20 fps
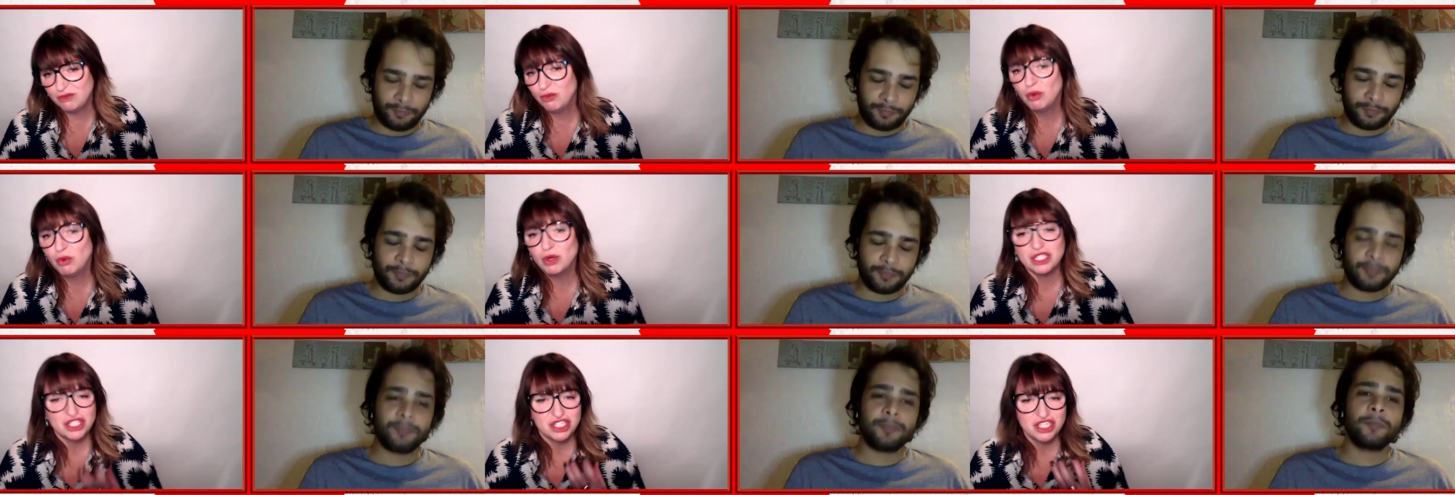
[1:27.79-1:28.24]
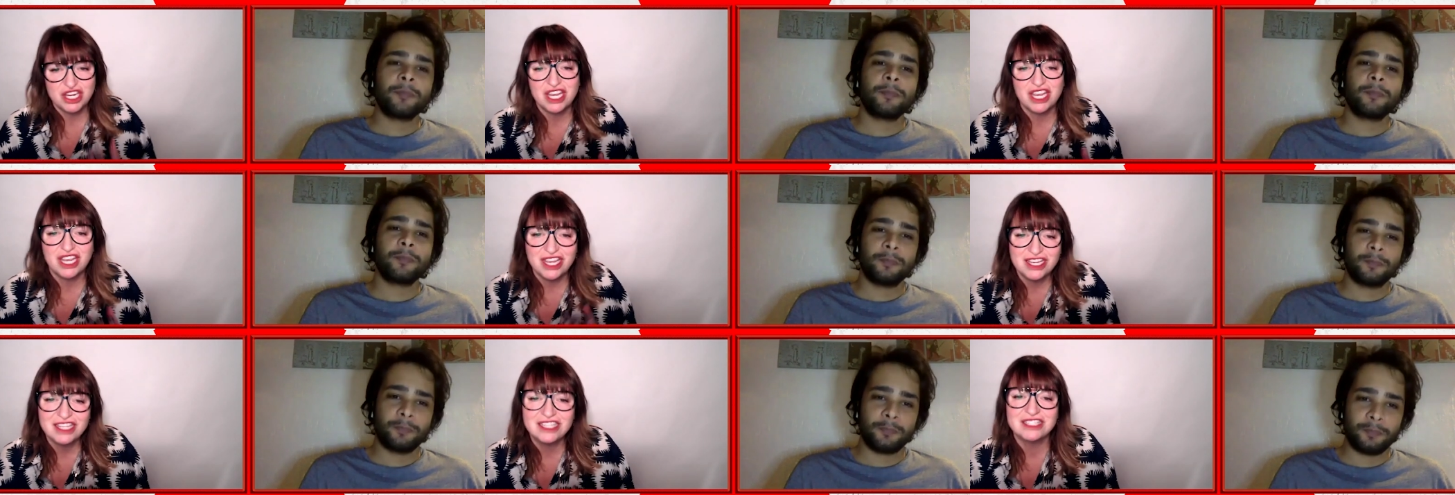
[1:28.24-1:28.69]
Speaker 1: what she
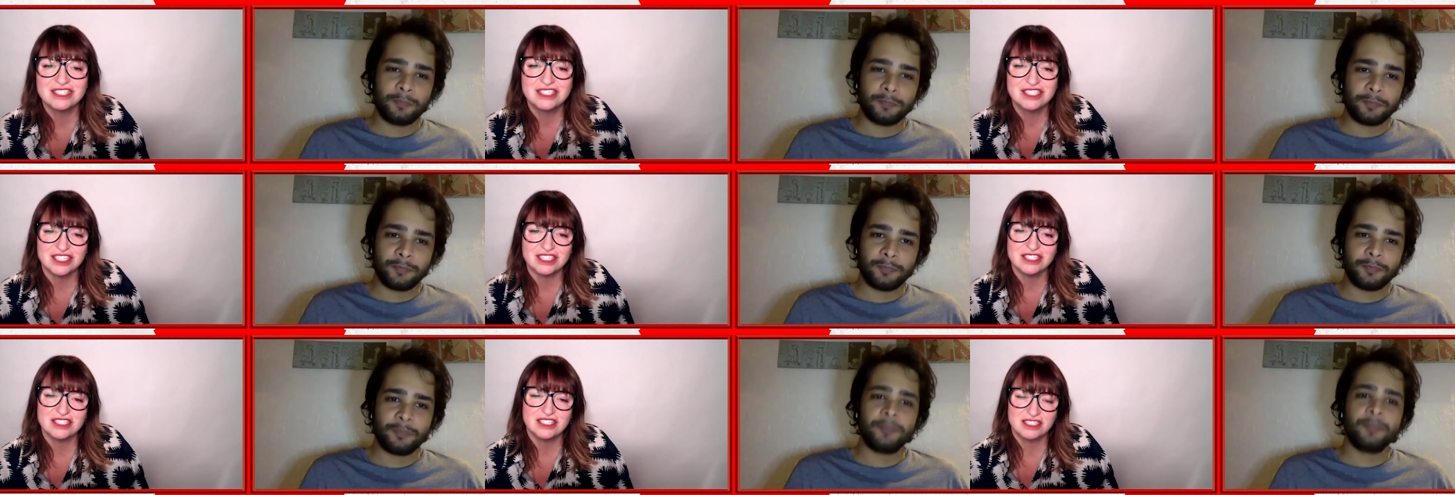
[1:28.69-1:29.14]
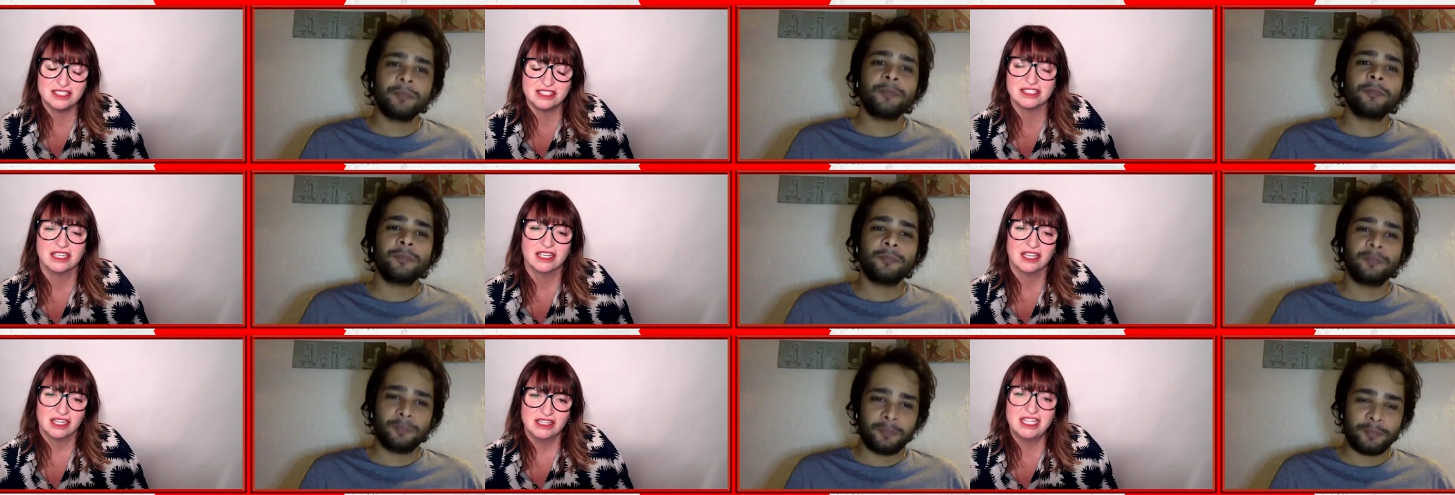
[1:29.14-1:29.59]
is, just
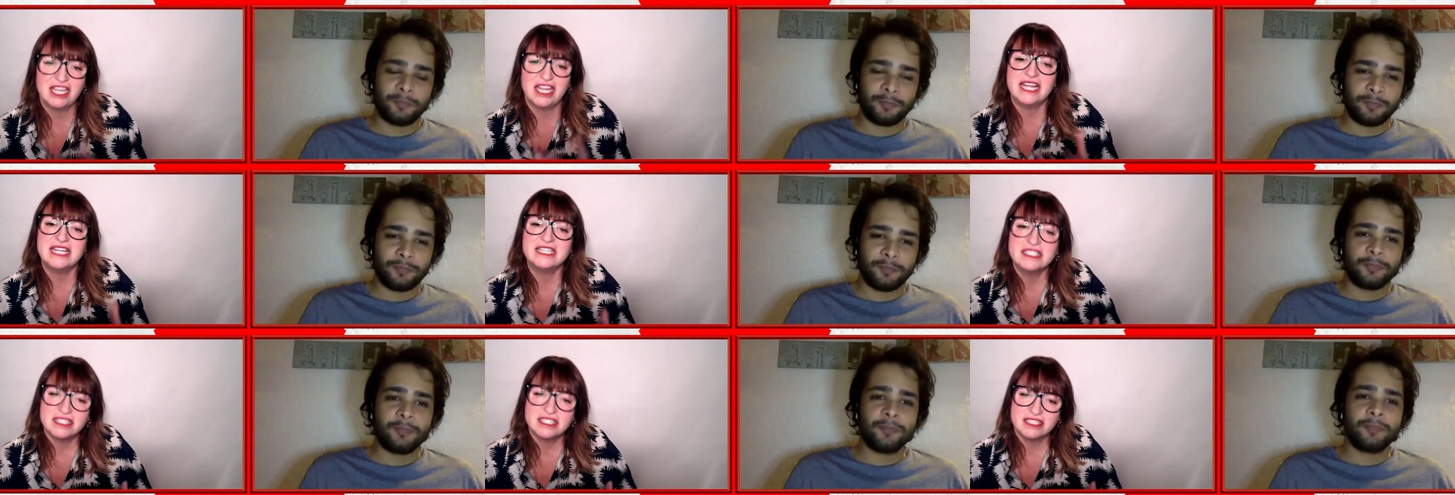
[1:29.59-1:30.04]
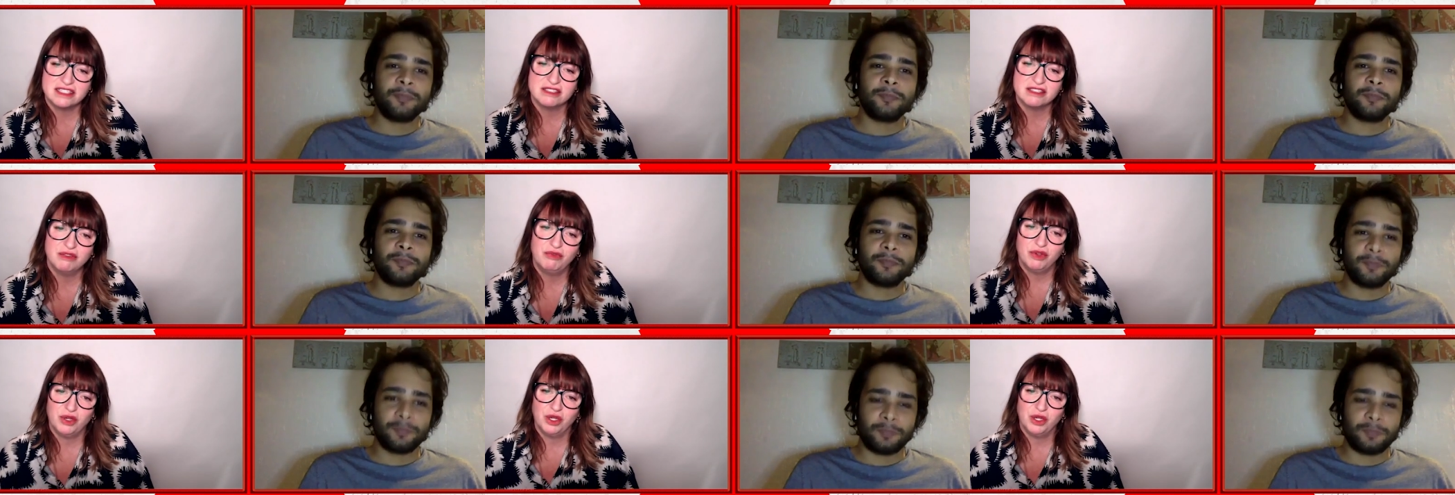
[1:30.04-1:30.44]
as the essence of